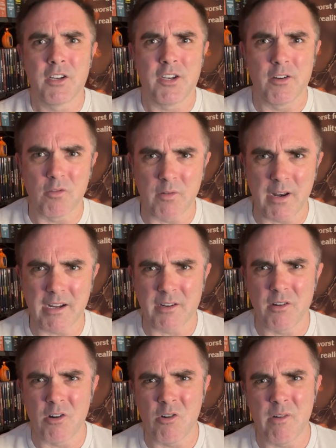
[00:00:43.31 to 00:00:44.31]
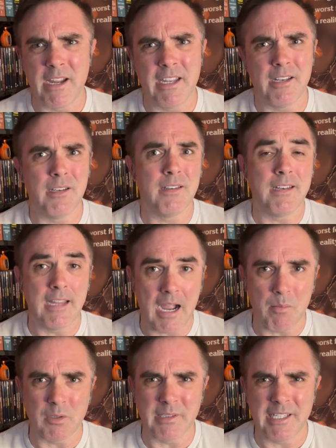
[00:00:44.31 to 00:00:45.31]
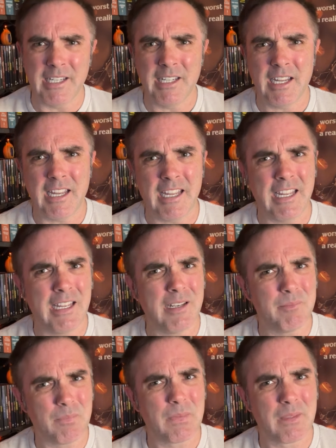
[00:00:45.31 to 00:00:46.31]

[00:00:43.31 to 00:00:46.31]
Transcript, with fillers: Kuroneko, and Diabolique and